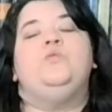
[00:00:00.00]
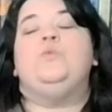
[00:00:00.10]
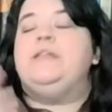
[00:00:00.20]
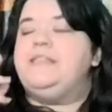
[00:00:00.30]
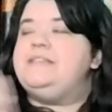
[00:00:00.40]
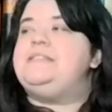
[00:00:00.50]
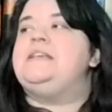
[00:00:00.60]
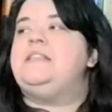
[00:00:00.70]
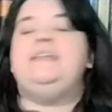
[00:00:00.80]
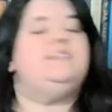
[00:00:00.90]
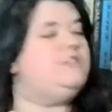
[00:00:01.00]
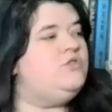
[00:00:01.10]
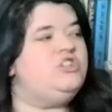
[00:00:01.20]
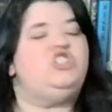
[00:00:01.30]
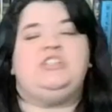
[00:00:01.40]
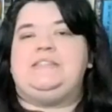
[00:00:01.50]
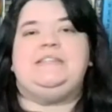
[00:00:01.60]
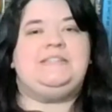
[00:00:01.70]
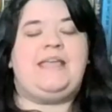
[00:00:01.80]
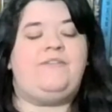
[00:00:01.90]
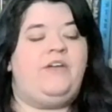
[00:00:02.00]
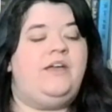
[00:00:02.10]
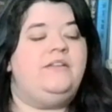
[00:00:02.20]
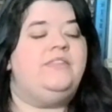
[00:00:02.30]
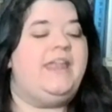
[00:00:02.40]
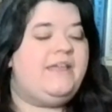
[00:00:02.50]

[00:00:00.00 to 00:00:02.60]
realistically, as soon as she sees Ava, that